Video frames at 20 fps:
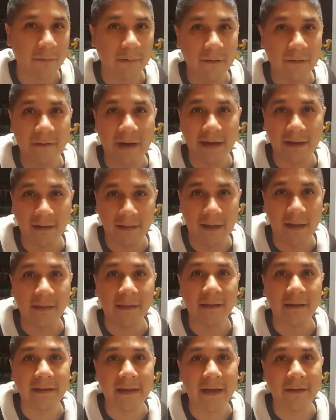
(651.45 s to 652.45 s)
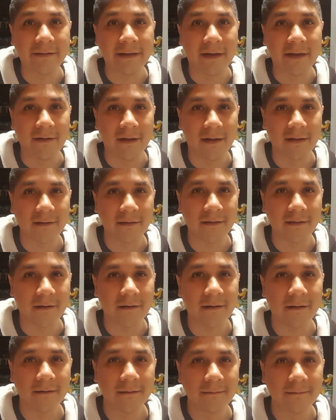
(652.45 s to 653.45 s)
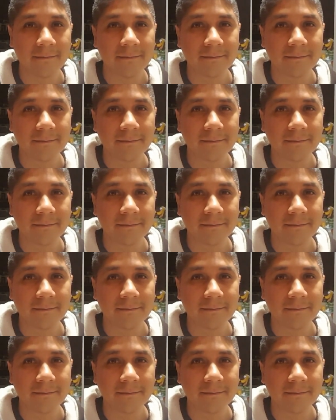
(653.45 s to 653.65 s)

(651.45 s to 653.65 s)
revitalizing downtown Oxnard.